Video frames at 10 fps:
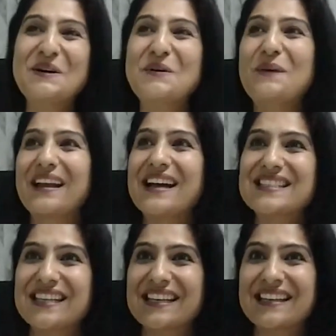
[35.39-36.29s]
When I
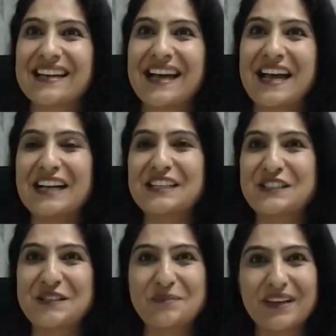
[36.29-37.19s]
say that, I
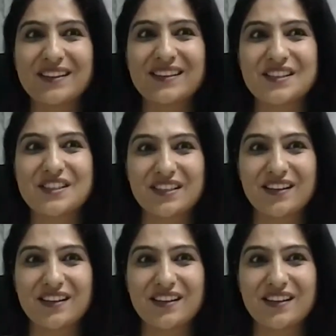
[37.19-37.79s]
actually mean that,